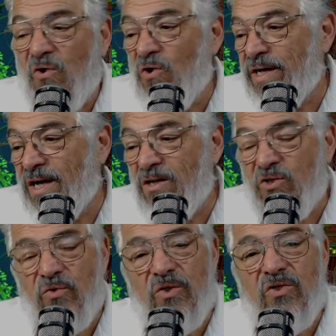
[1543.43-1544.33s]
All you got to
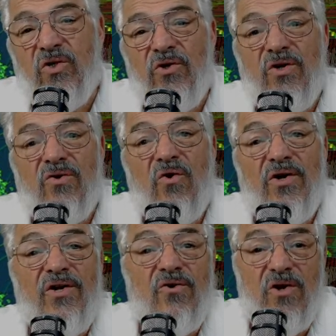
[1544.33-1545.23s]
do is know your
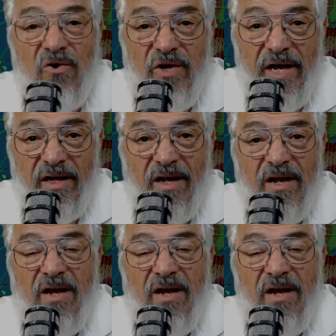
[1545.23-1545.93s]
audio codec